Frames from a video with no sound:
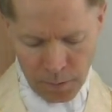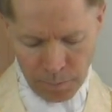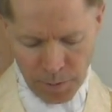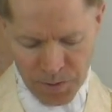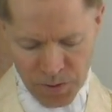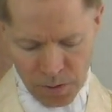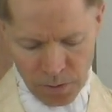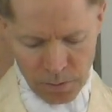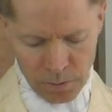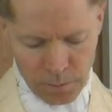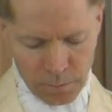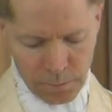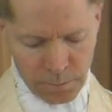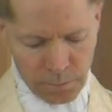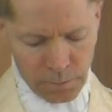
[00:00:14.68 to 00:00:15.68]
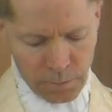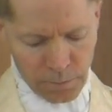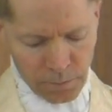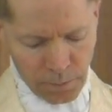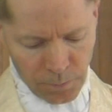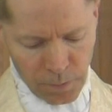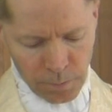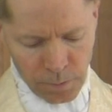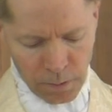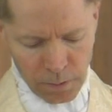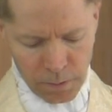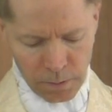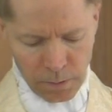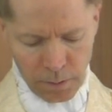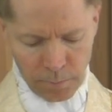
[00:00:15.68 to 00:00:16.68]
Epistle from the
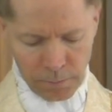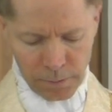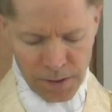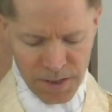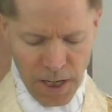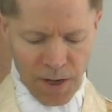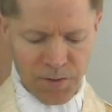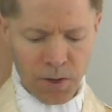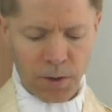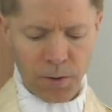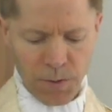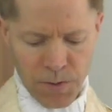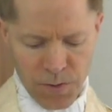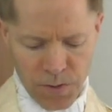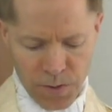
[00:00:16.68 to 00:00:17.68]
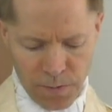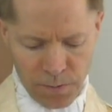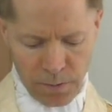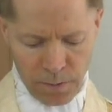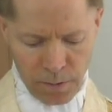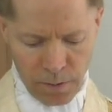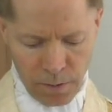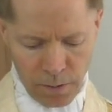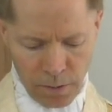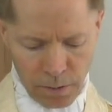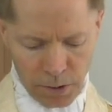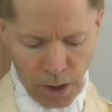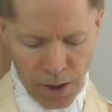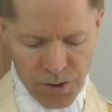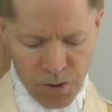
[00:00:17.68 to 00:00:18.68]
book of Ecclesiasticus.
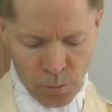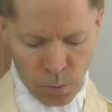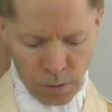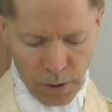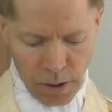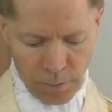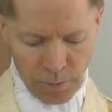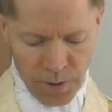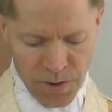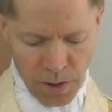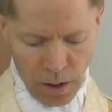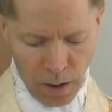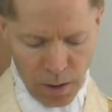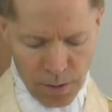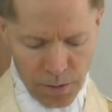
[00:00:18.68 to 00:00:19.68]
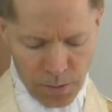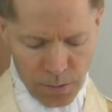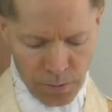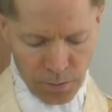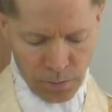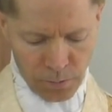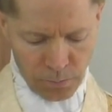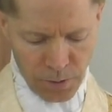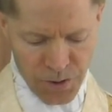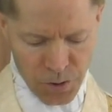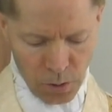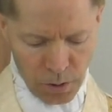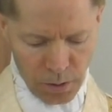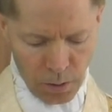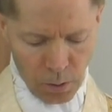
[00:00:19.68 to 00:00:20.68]
The just will give his heart to the
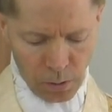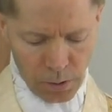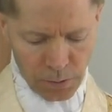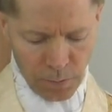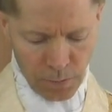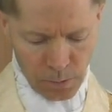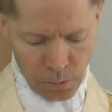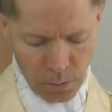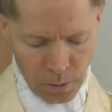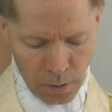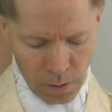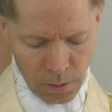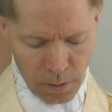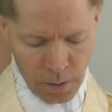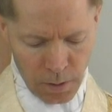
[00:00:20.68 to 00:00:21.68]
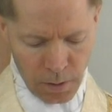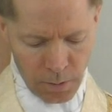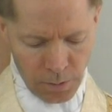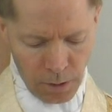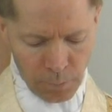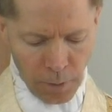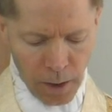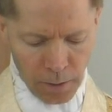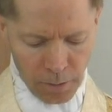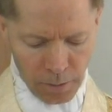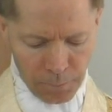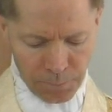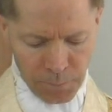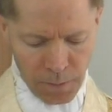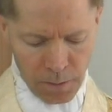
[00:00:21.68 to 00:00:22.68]
resort early to the Lord that made
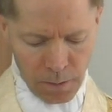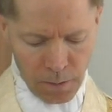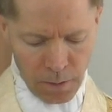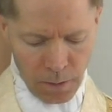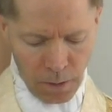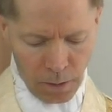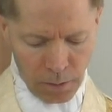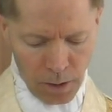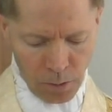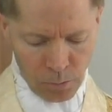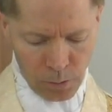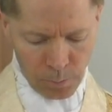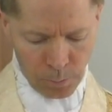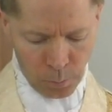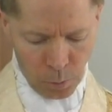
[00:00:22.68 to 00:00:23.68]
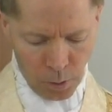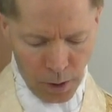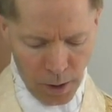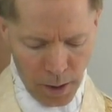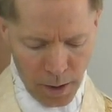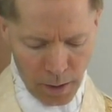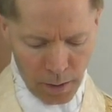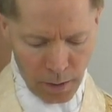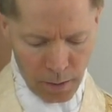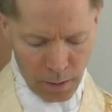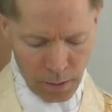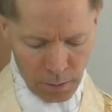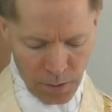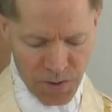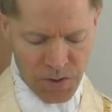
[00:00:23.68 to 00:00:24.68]
him, and he will pray
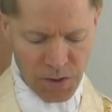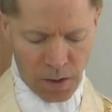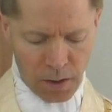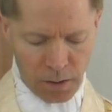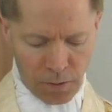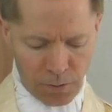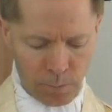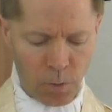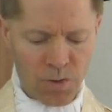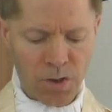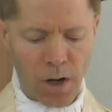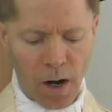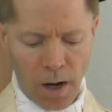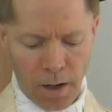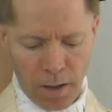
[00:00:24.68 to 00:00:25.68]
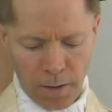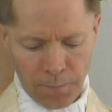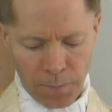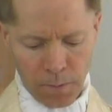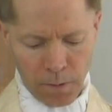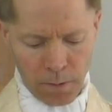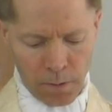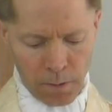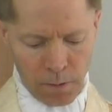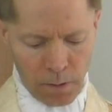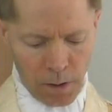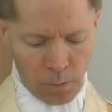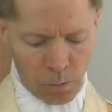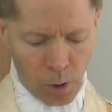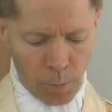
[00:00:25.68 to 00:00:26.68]
in the sight of the Most High.
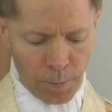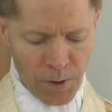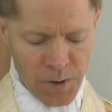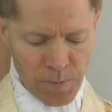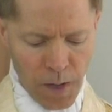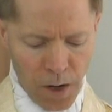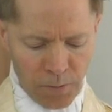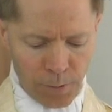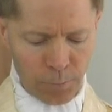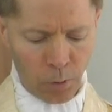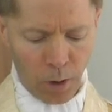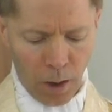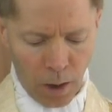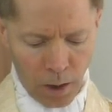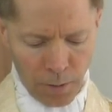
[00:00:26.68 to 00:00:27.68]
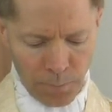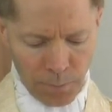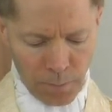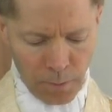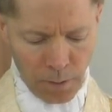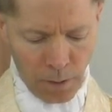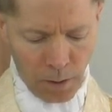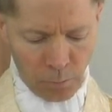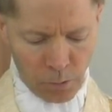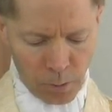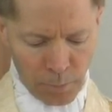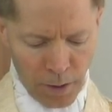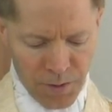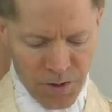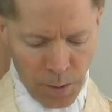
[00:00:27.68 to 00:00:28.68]
He will open his mouth in prayer and will
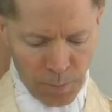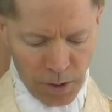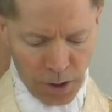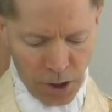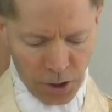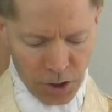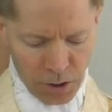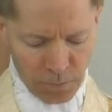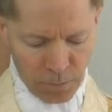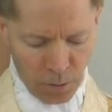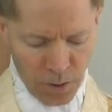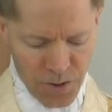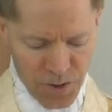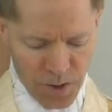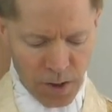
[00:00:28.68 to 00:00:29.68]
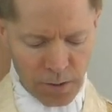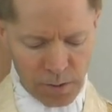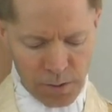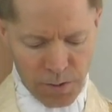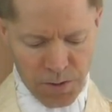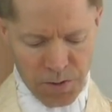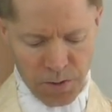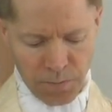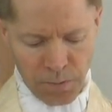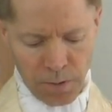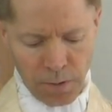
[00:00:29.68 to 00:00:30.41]
make supplication for his sins.